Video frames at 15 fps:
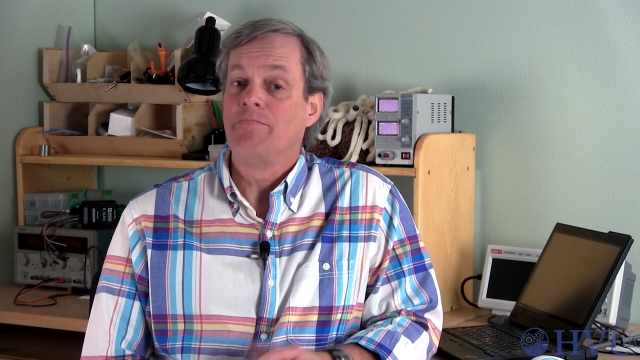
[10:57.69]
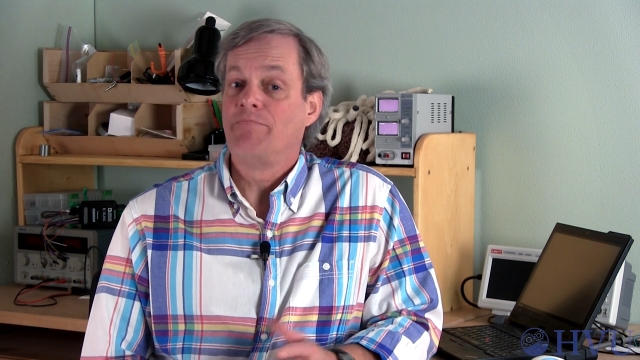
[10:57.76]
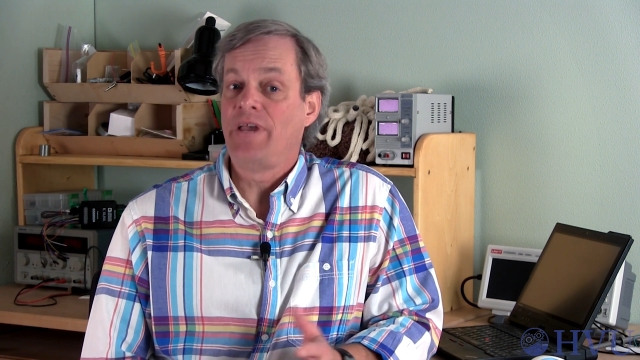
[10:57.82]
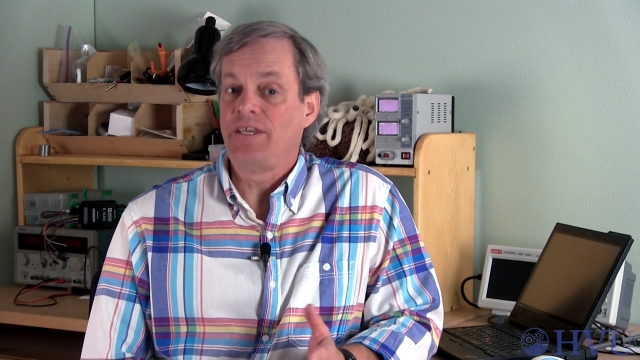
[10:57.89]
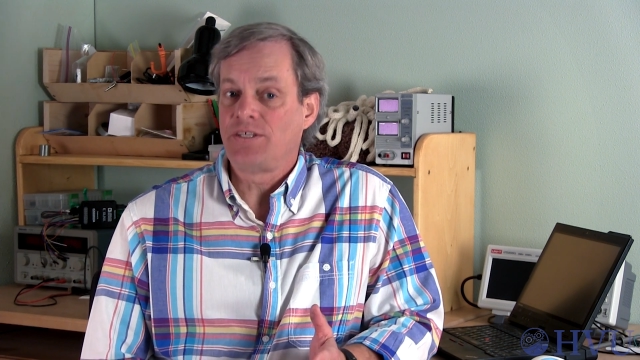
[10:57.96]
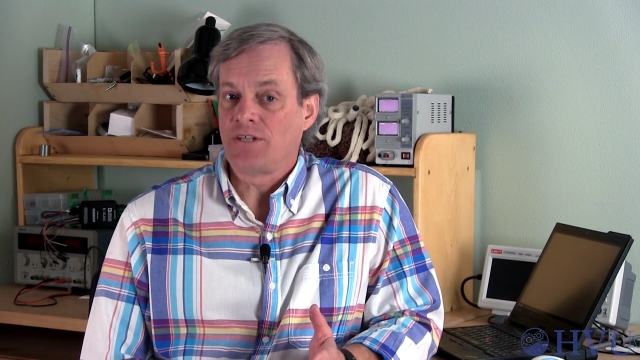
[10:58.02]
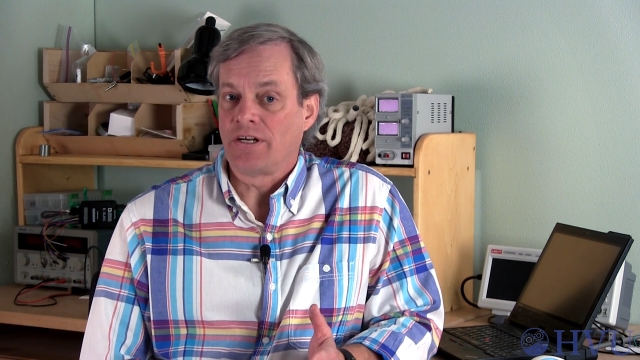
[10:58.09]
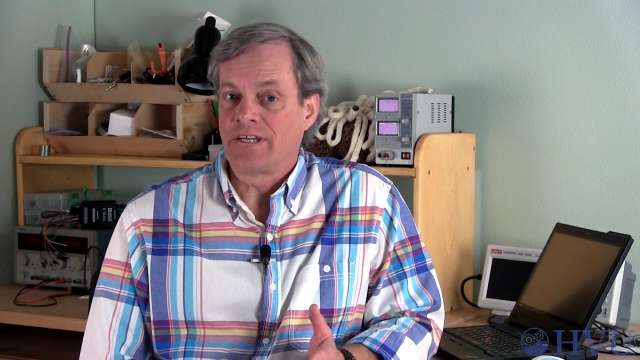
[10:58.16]

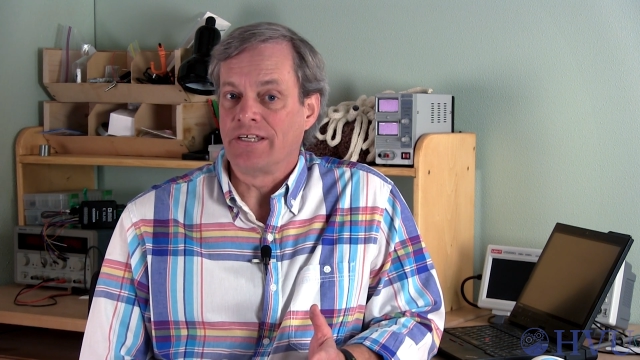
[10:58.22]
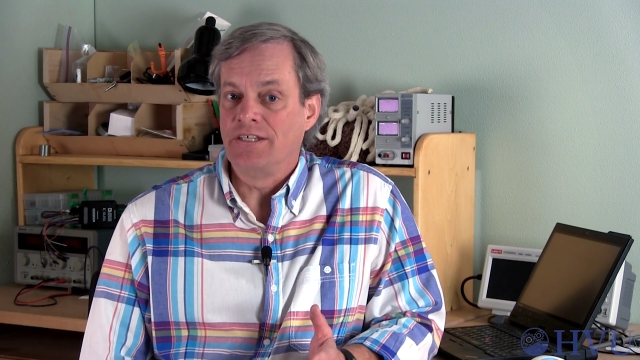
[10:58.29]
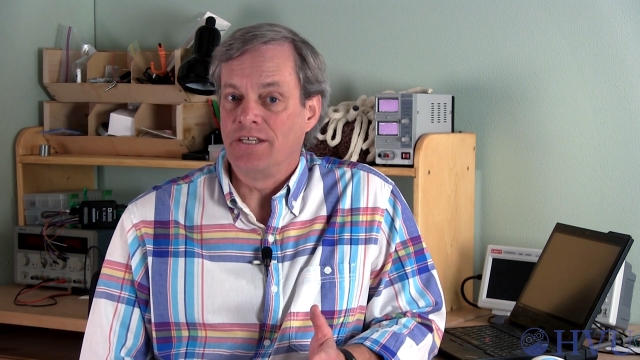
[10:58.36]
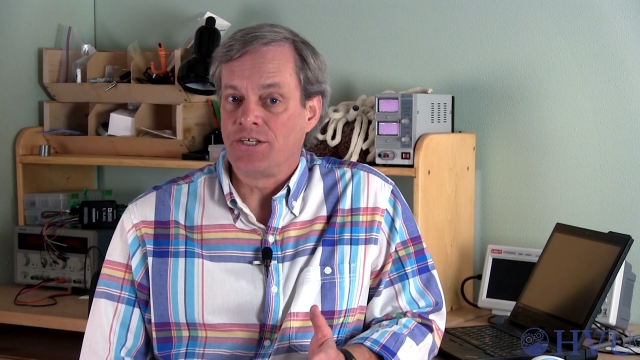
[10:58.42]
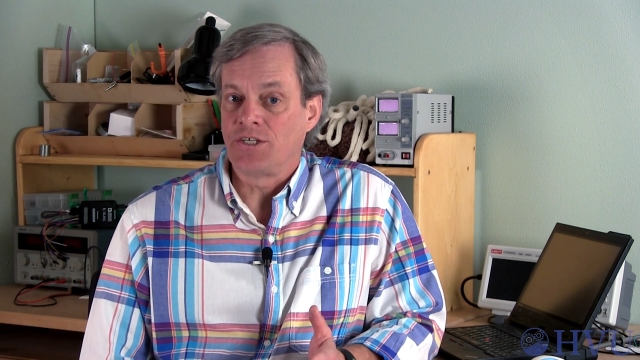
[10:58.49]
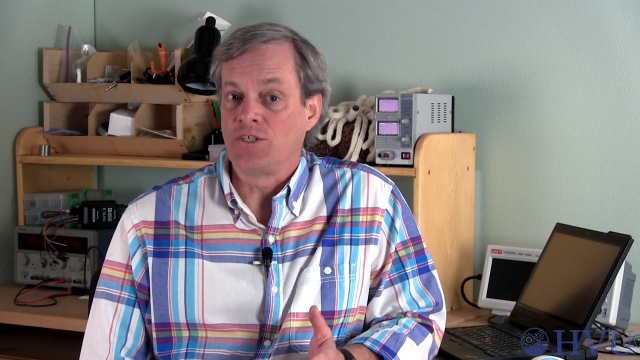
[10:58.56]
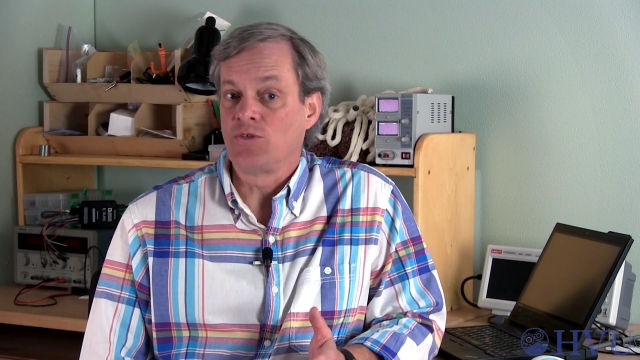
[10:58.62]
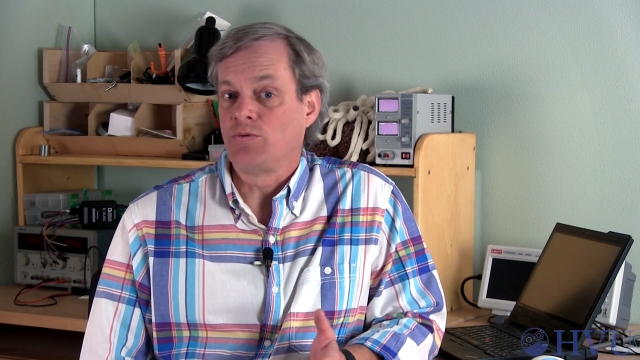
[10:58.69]
based on
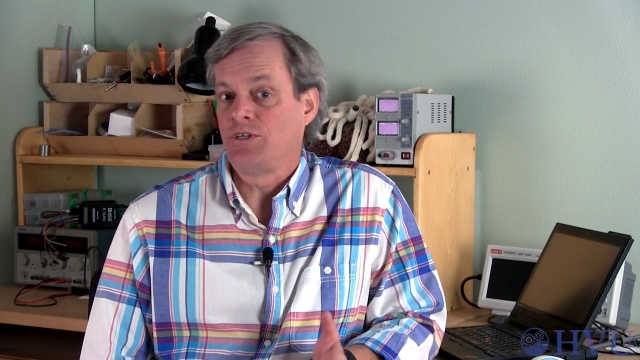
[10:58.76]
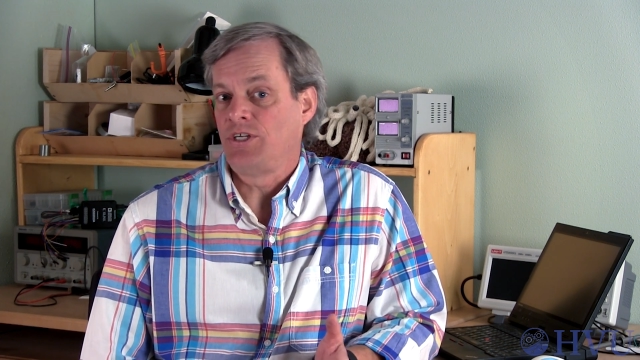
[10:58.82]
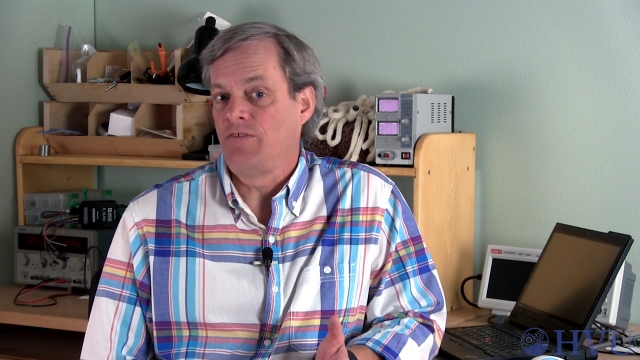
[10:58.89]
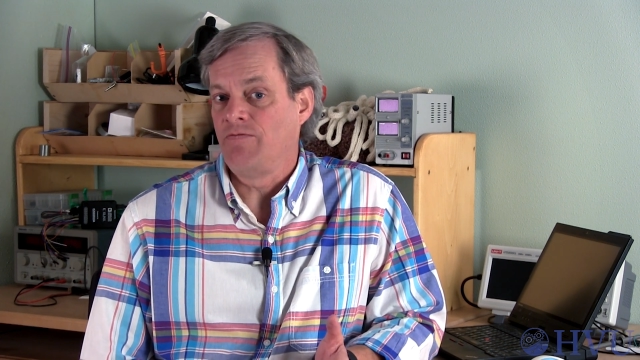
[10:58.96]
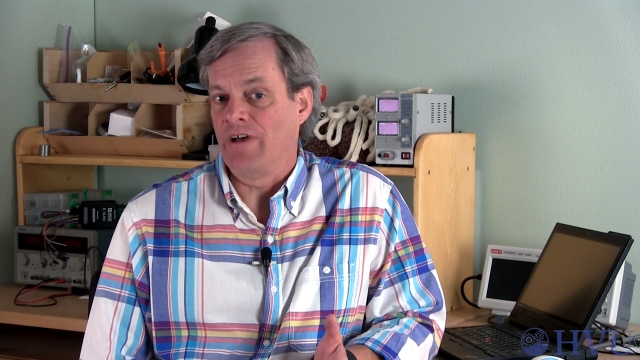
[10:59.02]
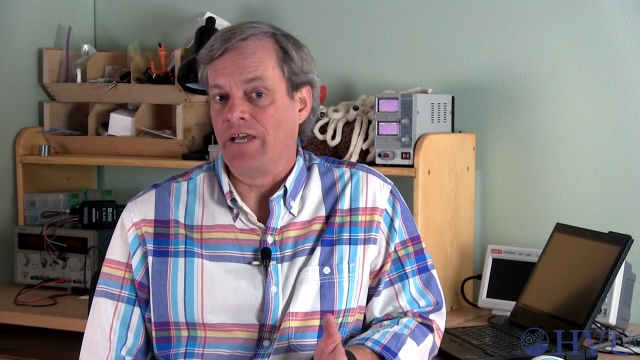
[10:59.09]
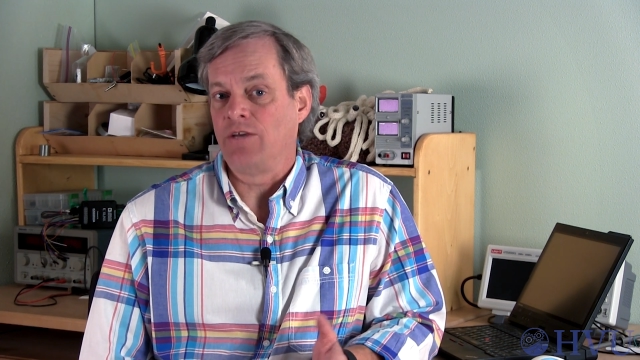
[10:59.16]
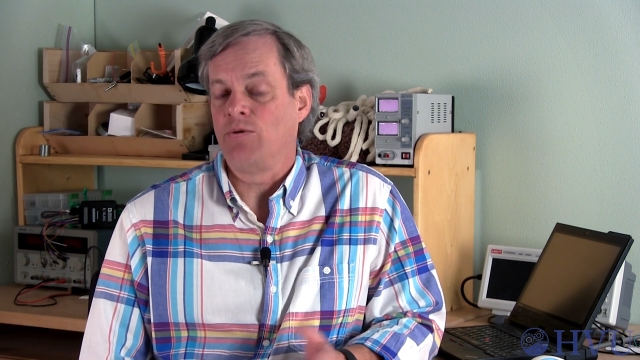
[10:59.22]
conditions which
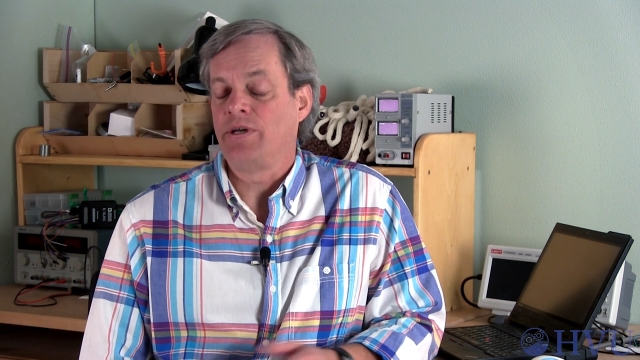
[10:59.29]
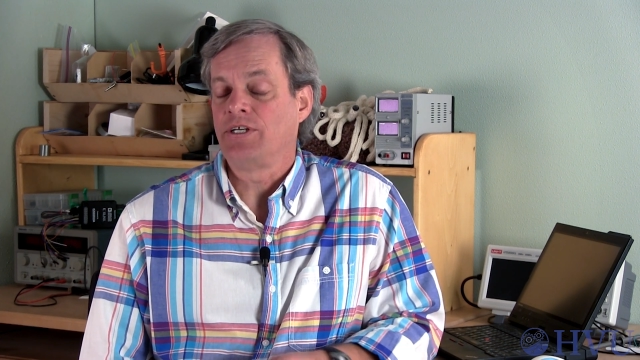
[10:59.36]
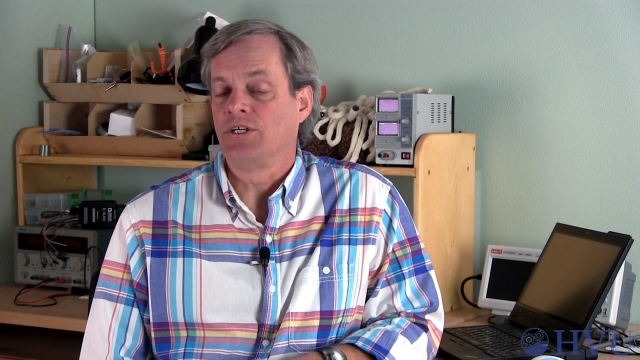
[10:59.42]
evaluate